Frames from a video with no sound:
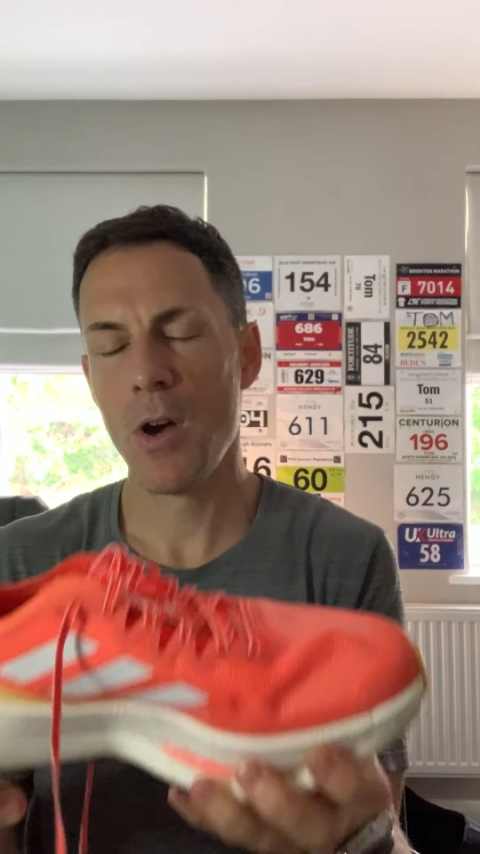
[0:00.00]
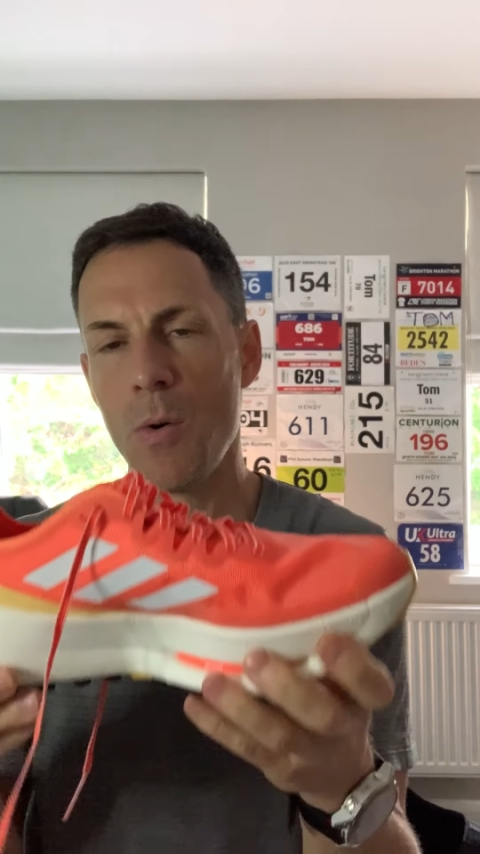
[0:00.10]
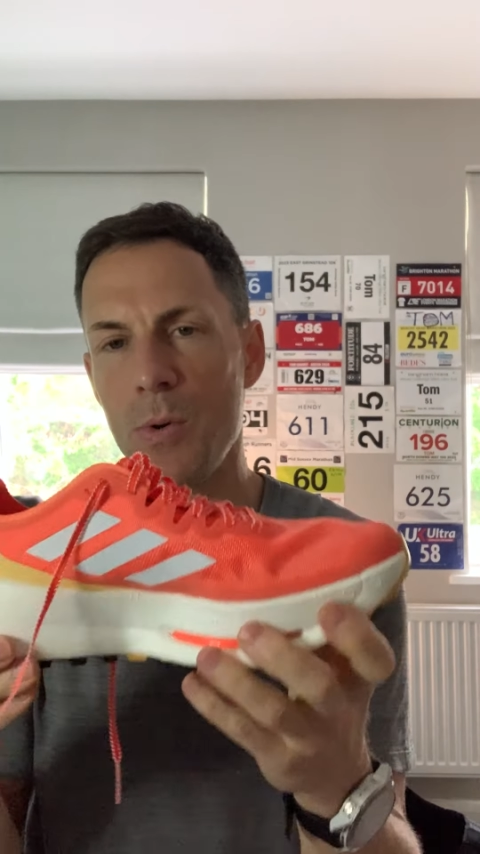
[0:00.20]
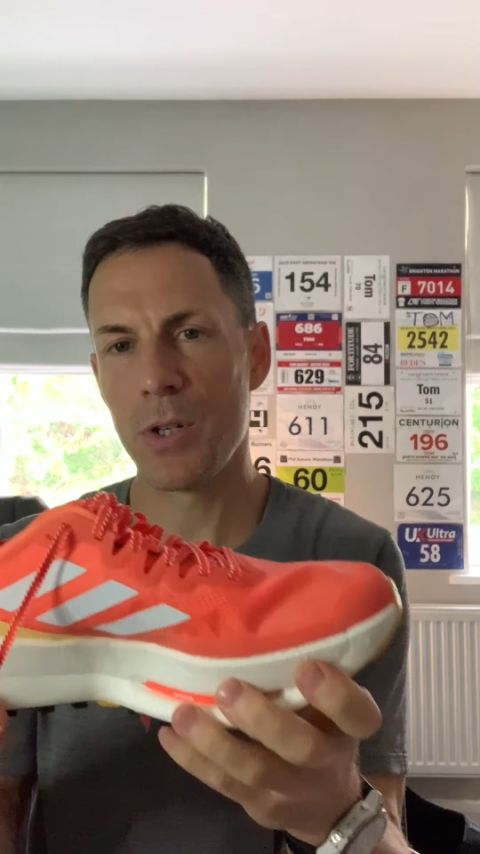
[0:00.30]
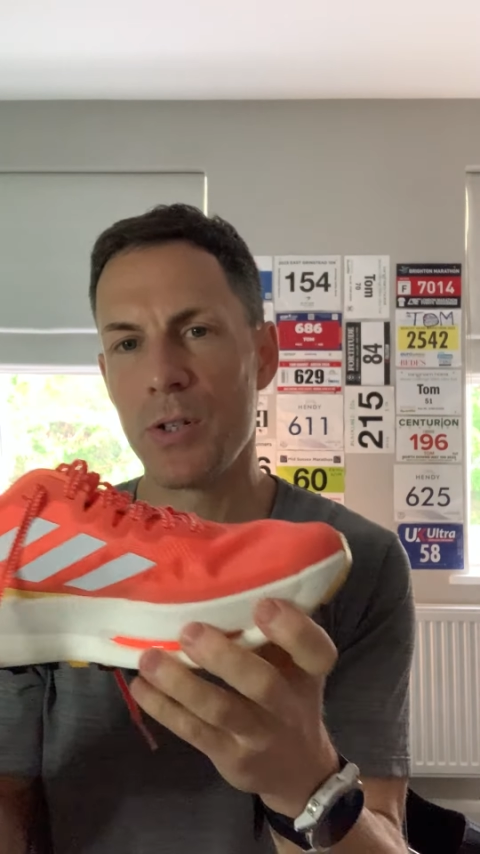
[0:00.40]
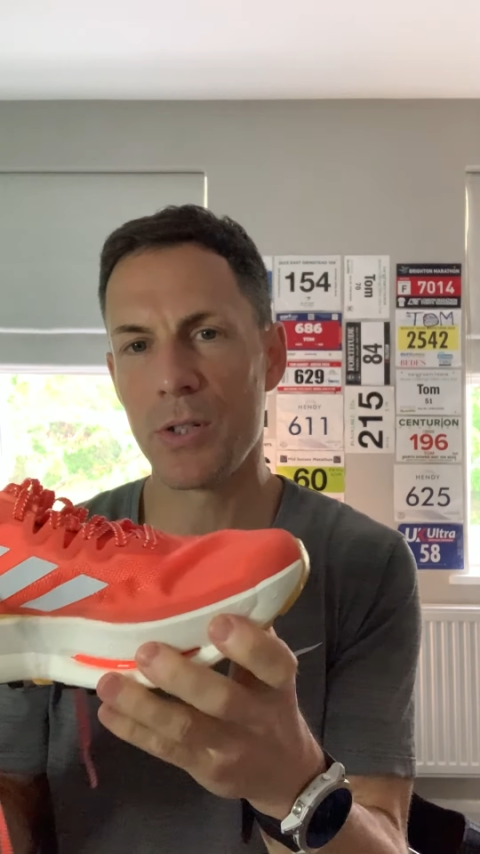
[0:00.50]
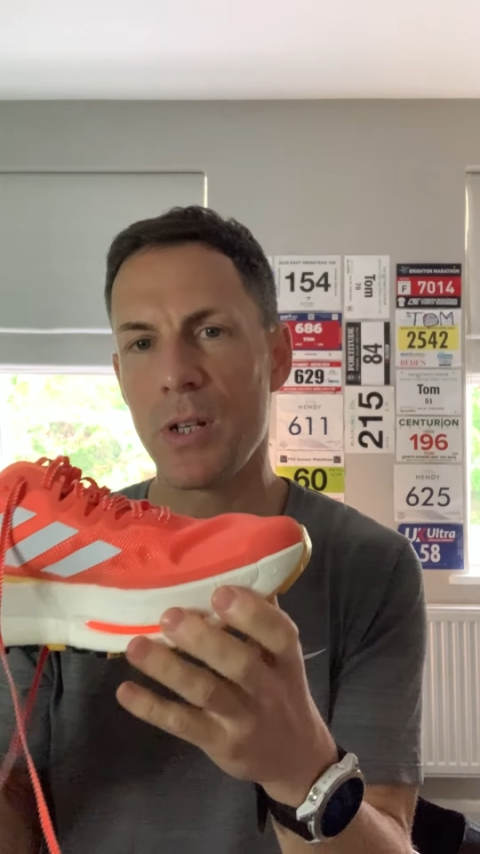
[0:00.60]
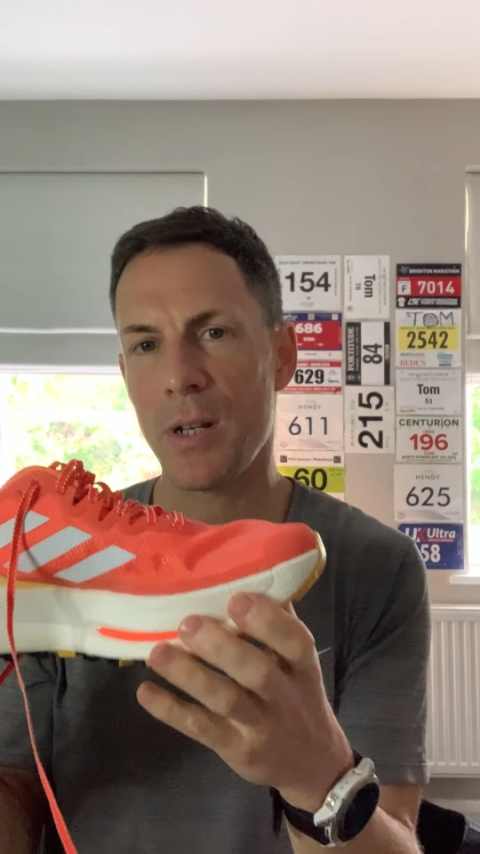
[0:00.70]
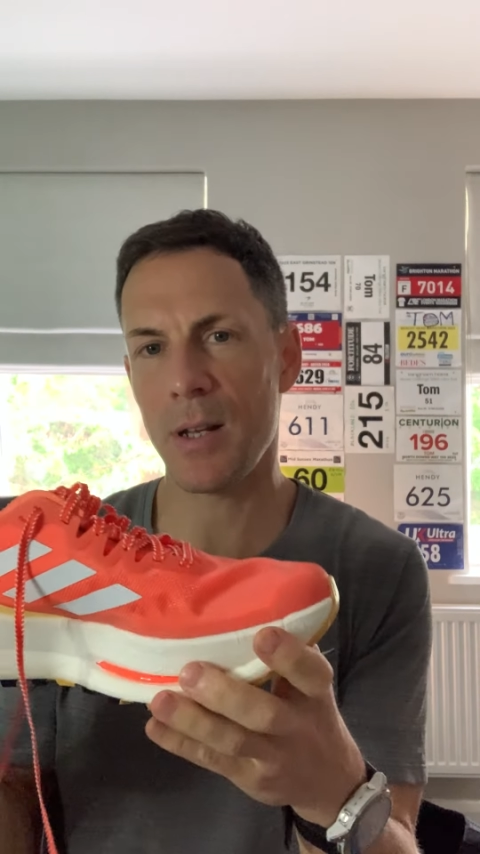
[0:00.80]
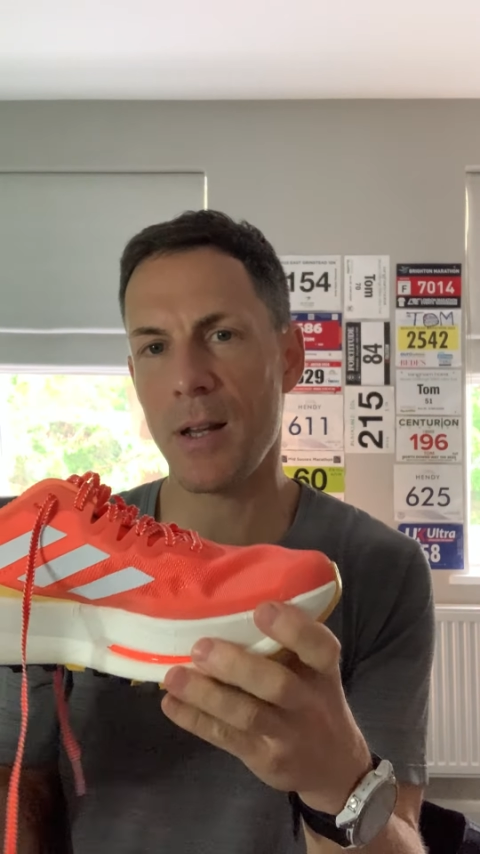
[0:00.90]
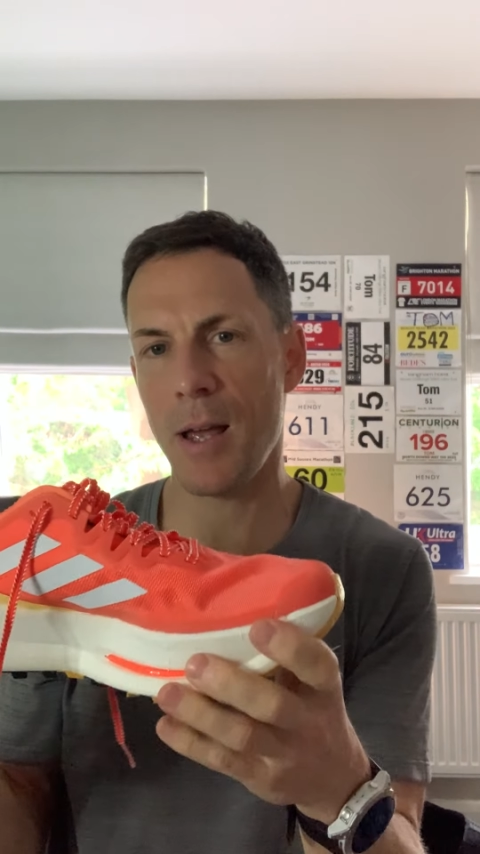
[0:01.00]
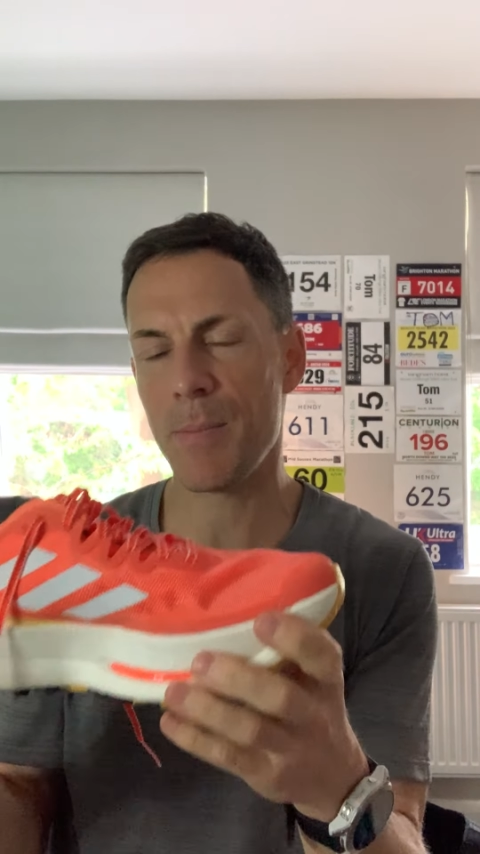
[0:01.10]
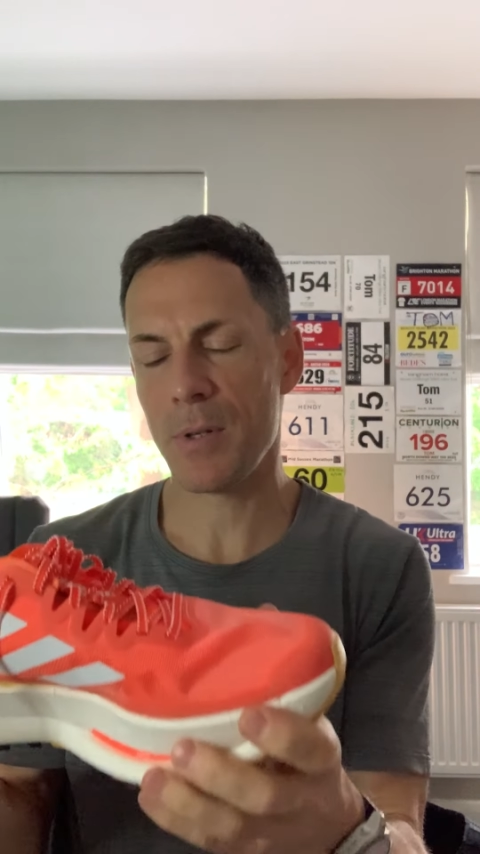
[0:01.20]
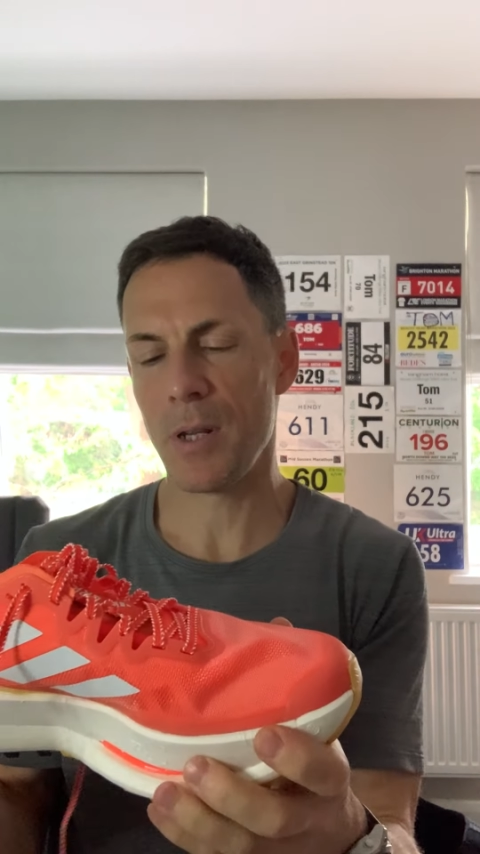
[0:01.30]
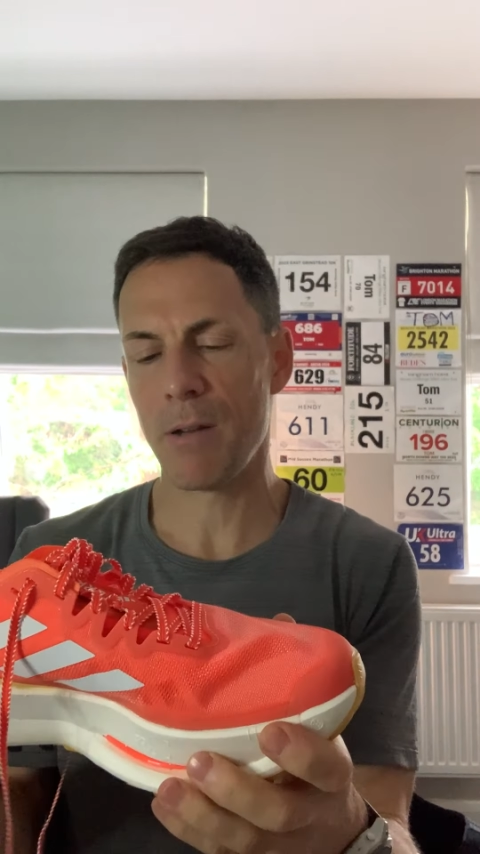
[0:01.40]
which is
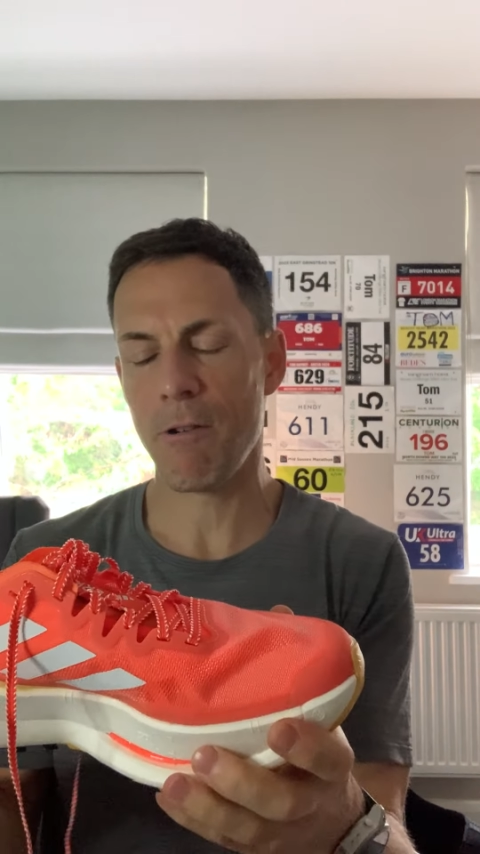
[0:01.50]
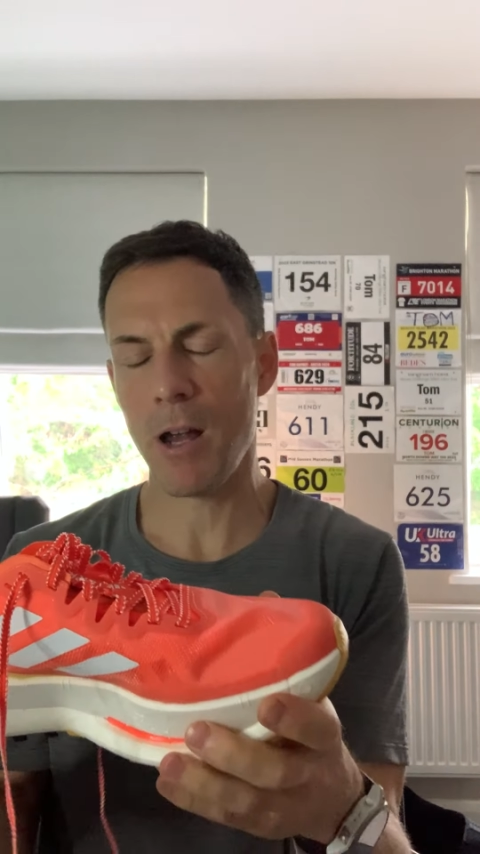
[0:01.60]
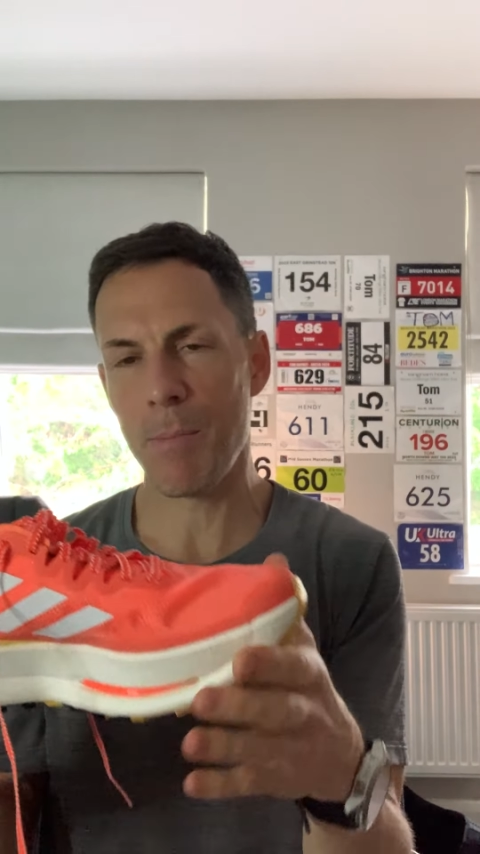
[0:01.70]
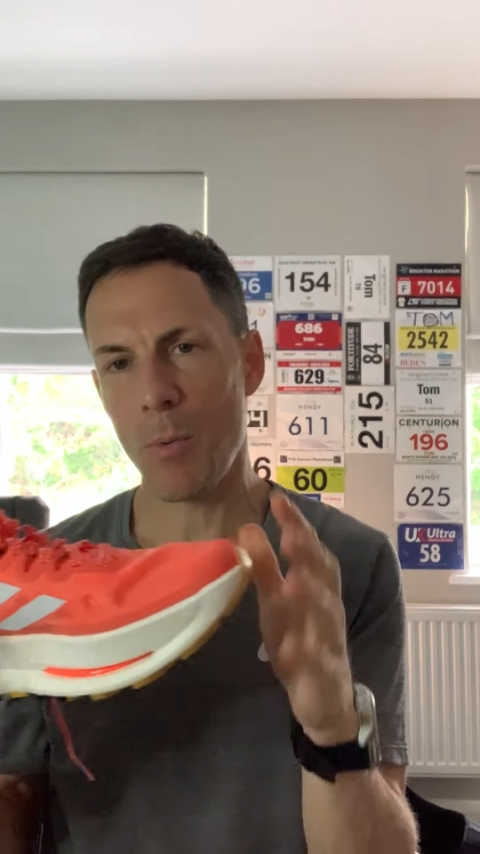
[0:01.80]
absolutely great.